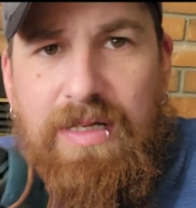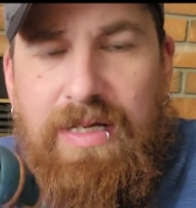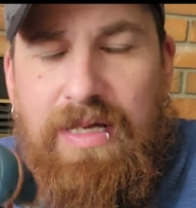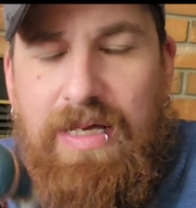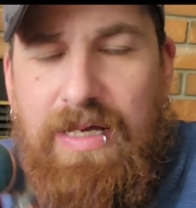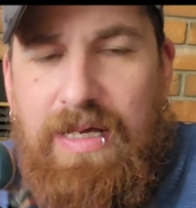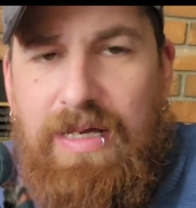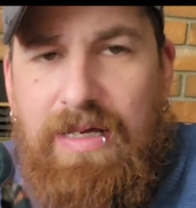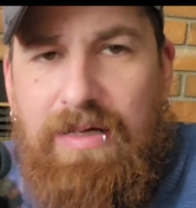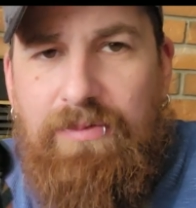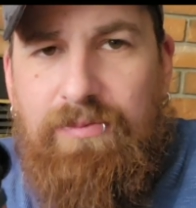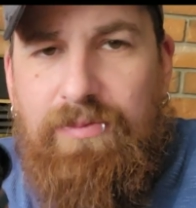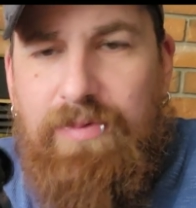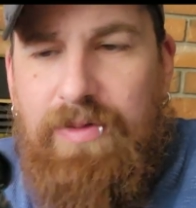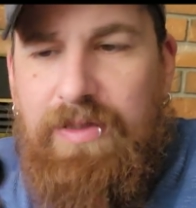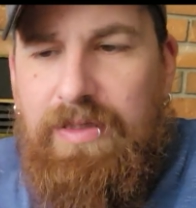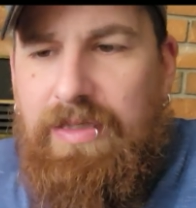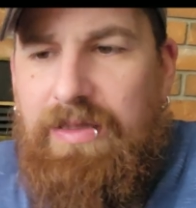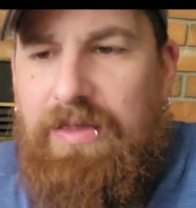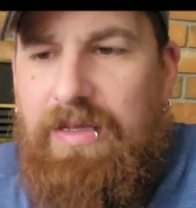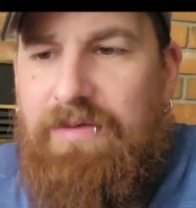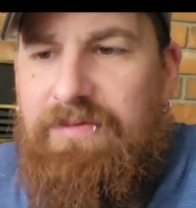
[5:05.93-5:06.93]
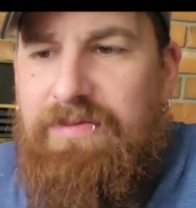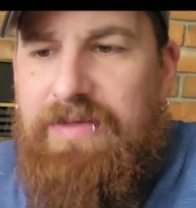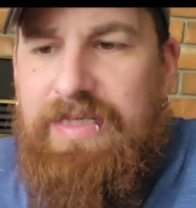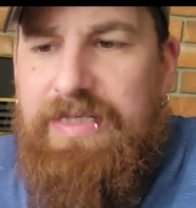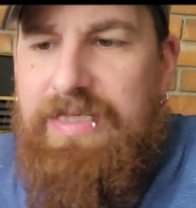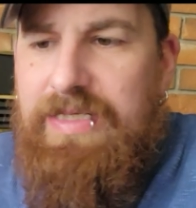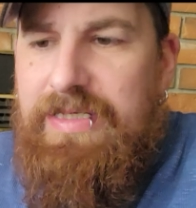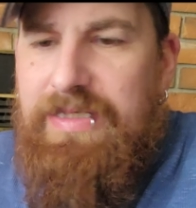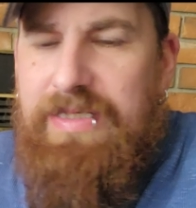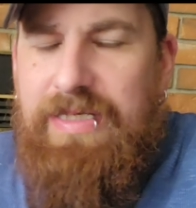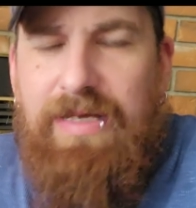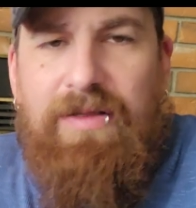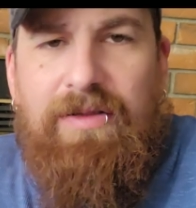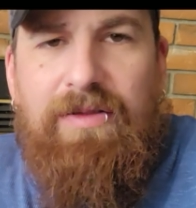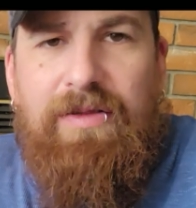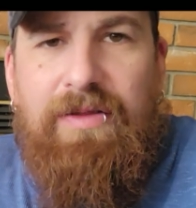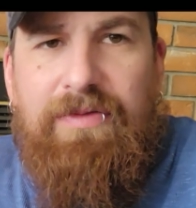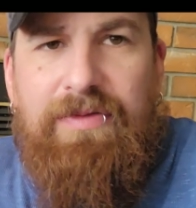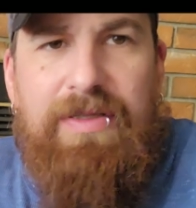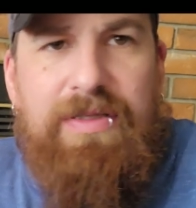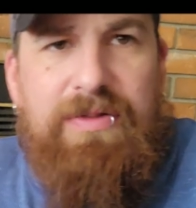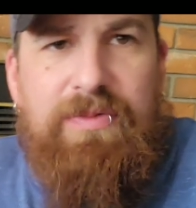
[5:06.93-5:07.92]
I uh, really love the detail
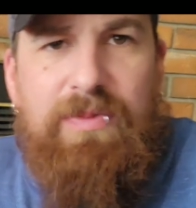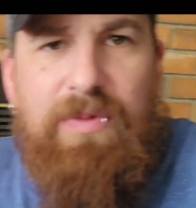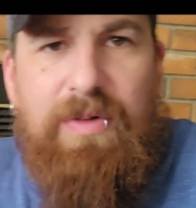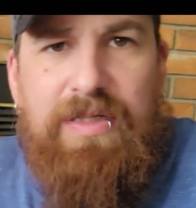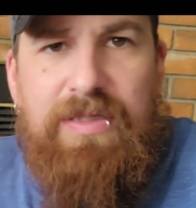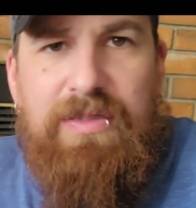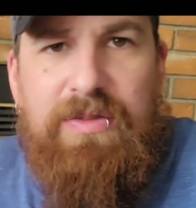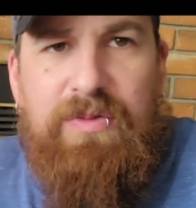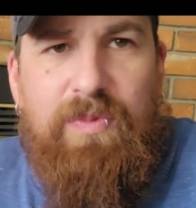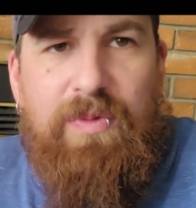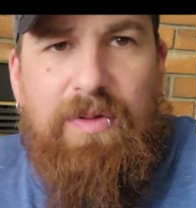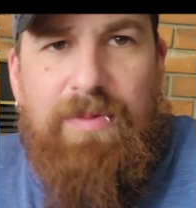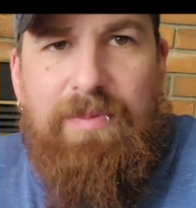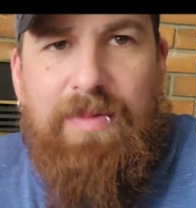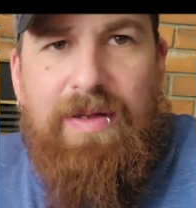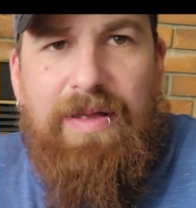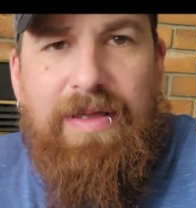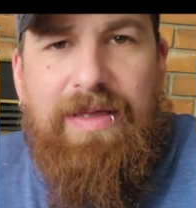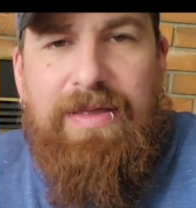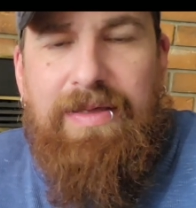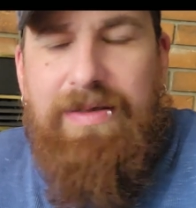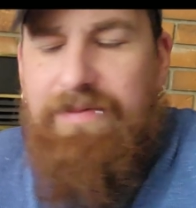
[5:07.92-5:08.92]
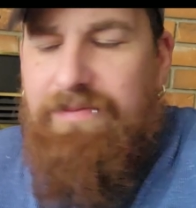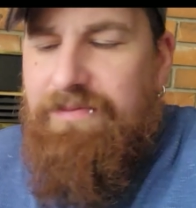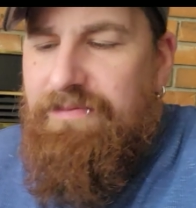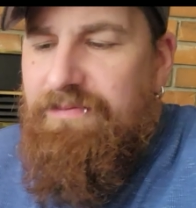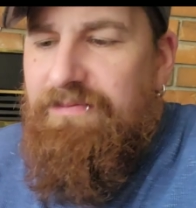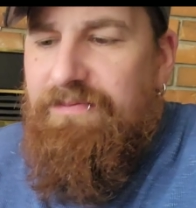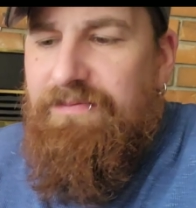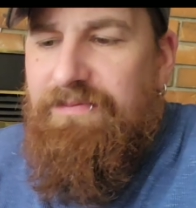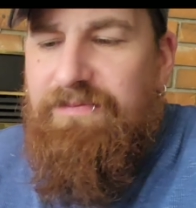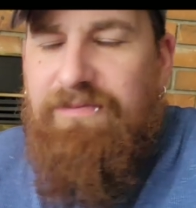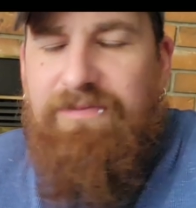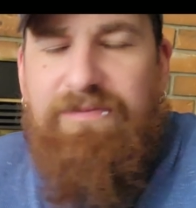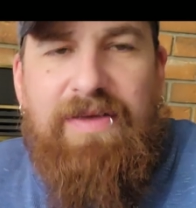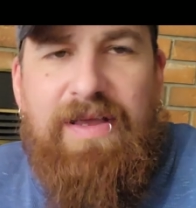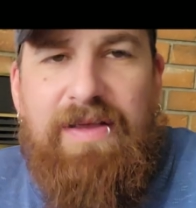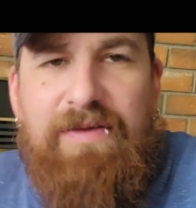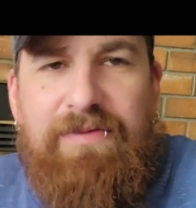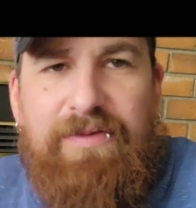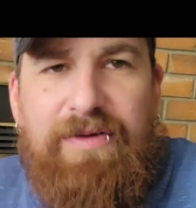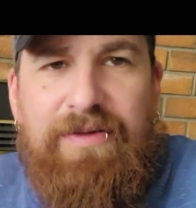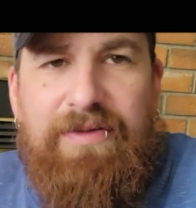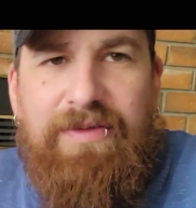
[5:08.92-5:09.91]
on this one. It's one of my
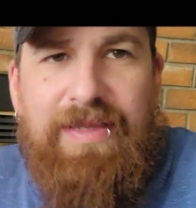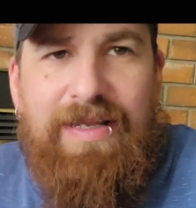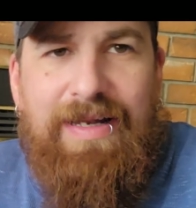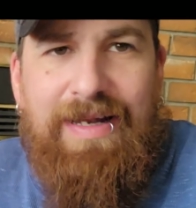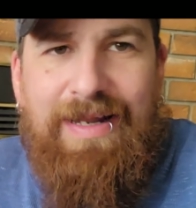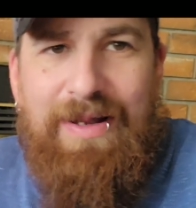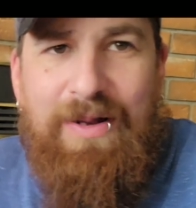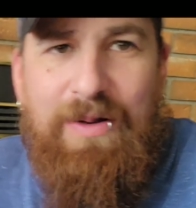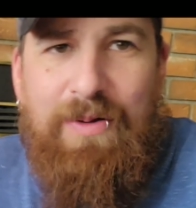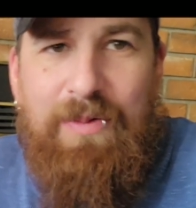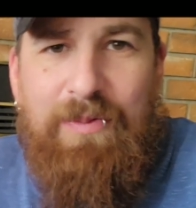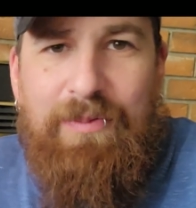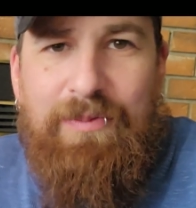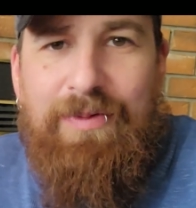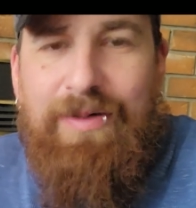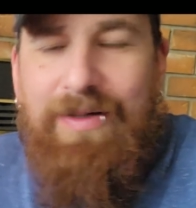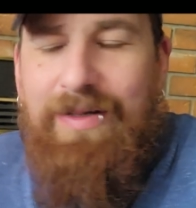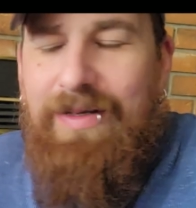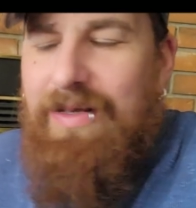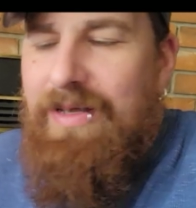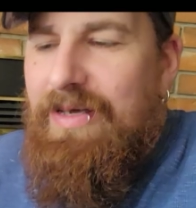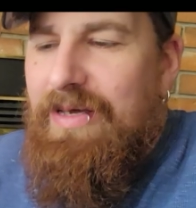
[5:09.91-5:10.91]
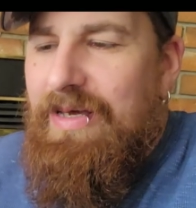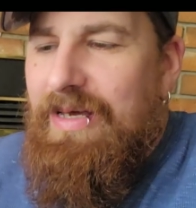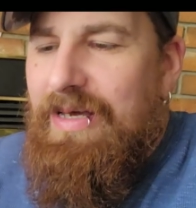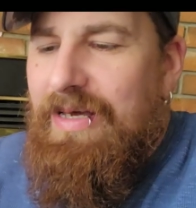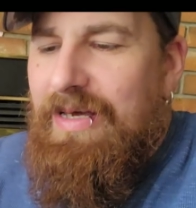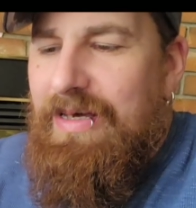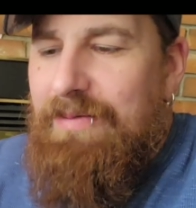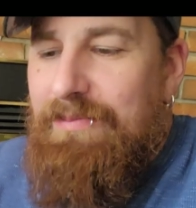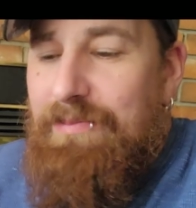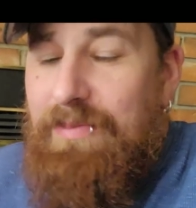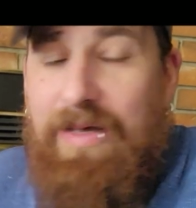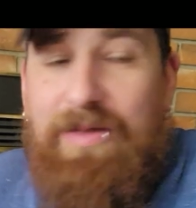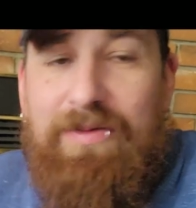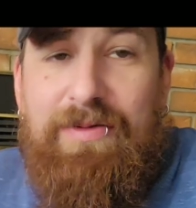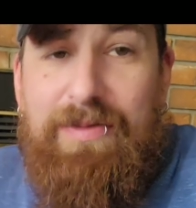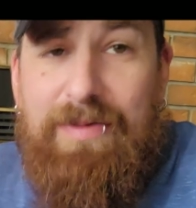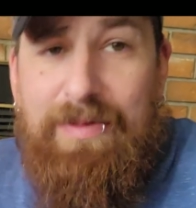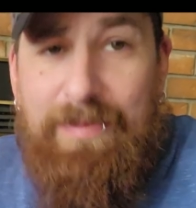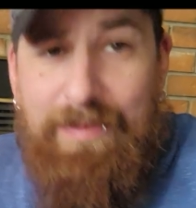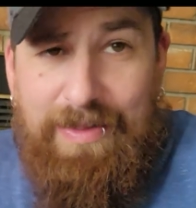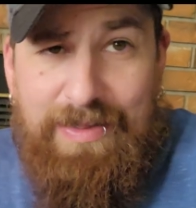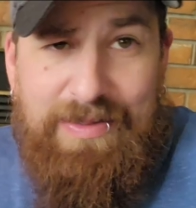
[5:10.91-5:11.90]
favorite that I own, um, other
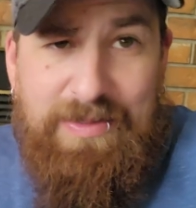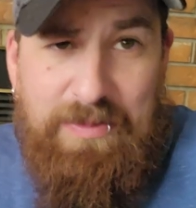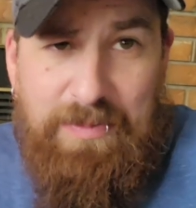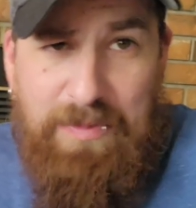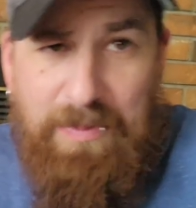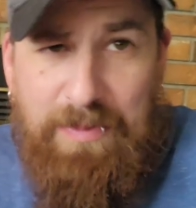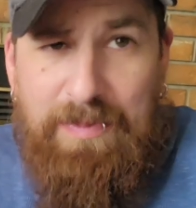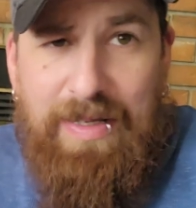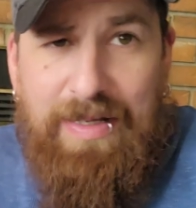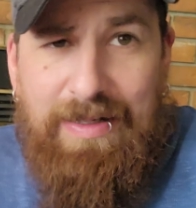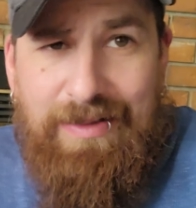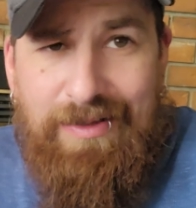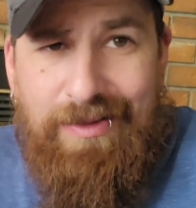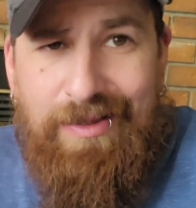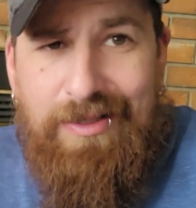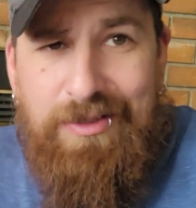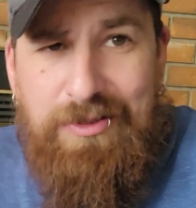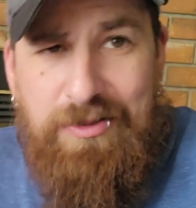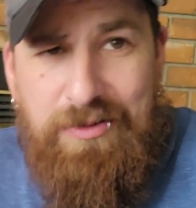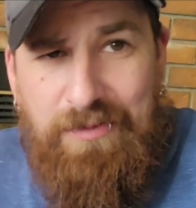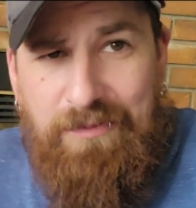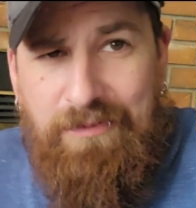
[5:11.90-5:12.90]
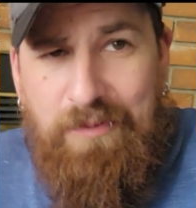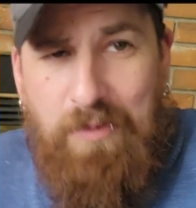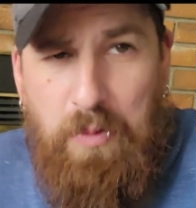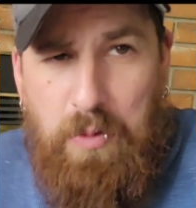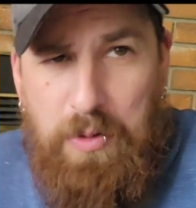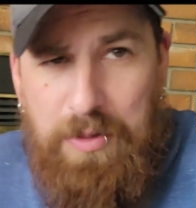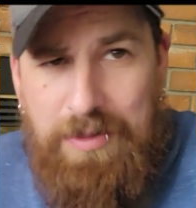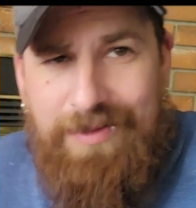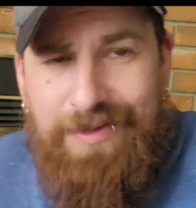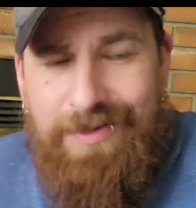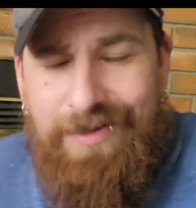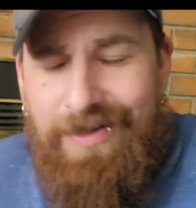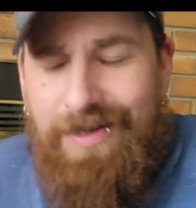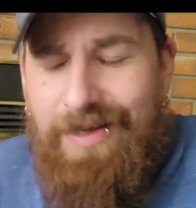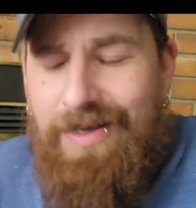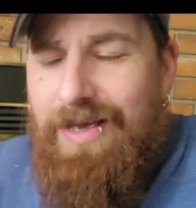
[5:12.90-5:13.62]
than my Superman collection, of course.